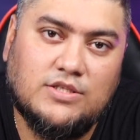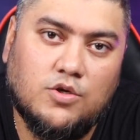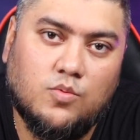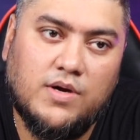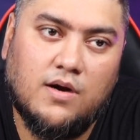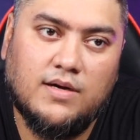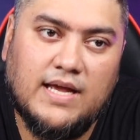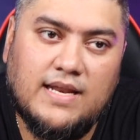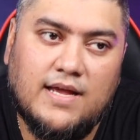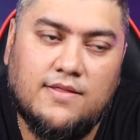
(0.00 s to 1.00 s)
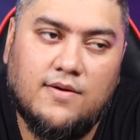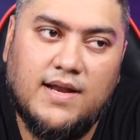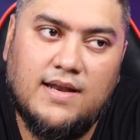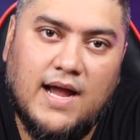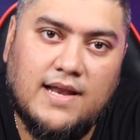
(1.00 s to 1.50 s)
So we are getting a
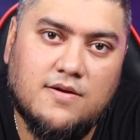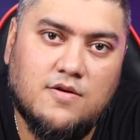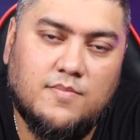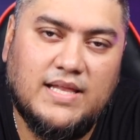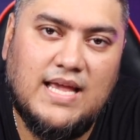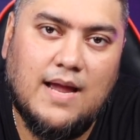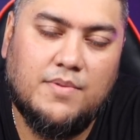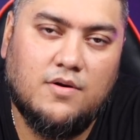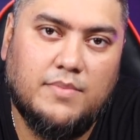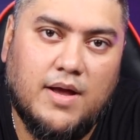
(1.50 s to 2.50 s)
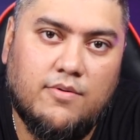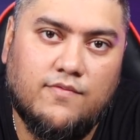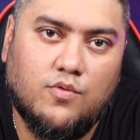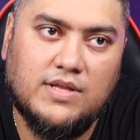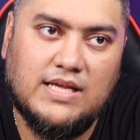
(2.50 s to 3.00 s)
3900 milliampere battery
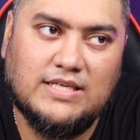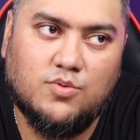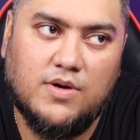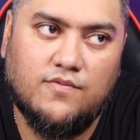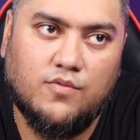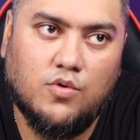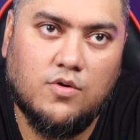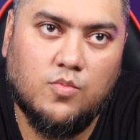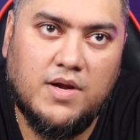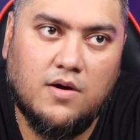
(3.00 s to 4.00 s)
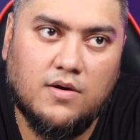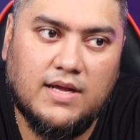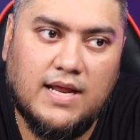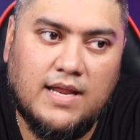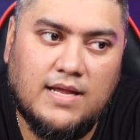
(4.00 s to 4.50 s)
for the S24. We are
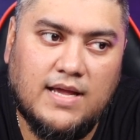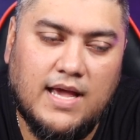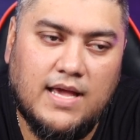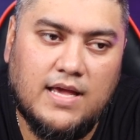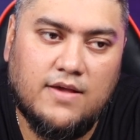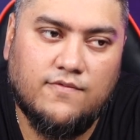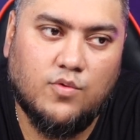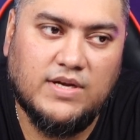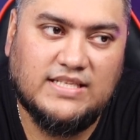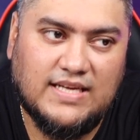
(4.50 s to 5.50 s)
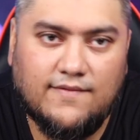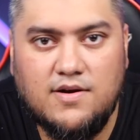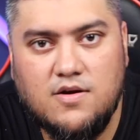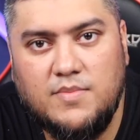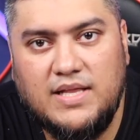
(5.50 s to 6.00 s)
getting a
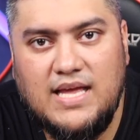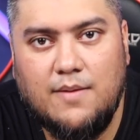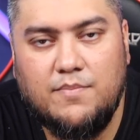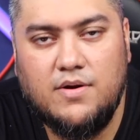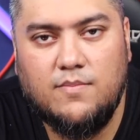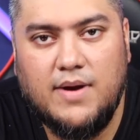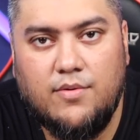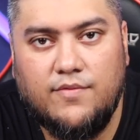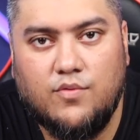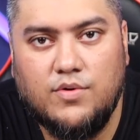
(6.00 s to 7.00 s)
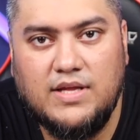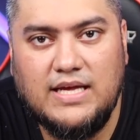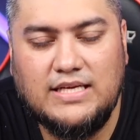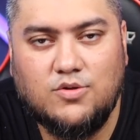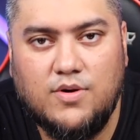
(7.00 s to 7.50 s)
4700 milliampere battery for the
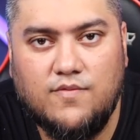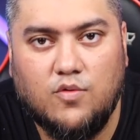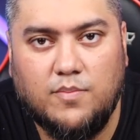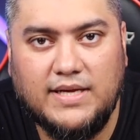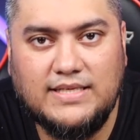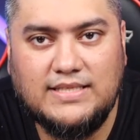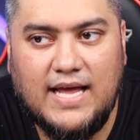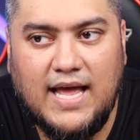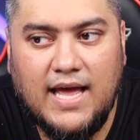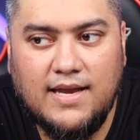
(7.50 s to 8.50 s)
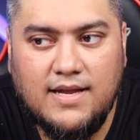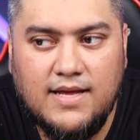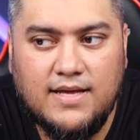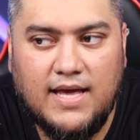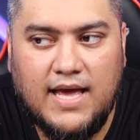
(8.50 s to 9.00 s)
S24 Plus, and
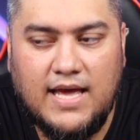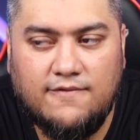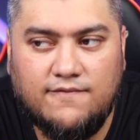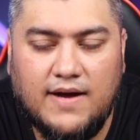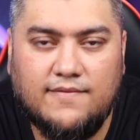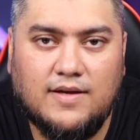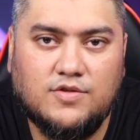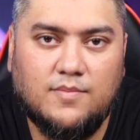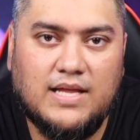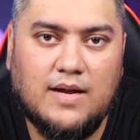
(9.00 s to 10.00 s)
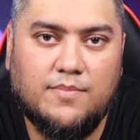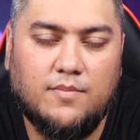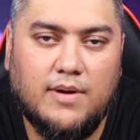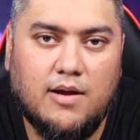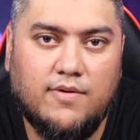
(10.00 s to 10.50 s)
a 5,000
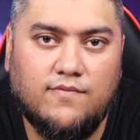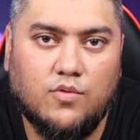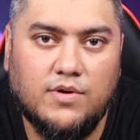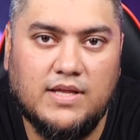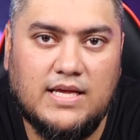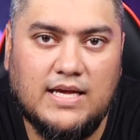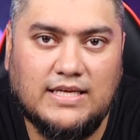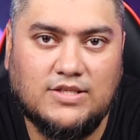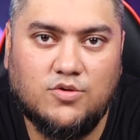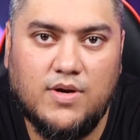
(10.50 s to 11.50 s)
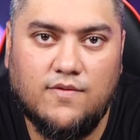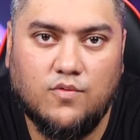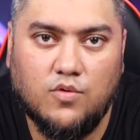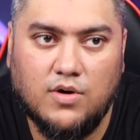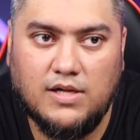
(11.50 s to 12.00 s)
milliampere battery for the
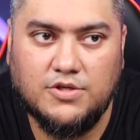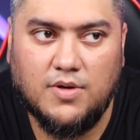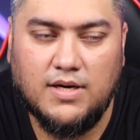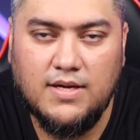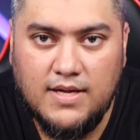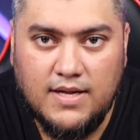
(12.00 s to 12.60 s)
S24 Ultra.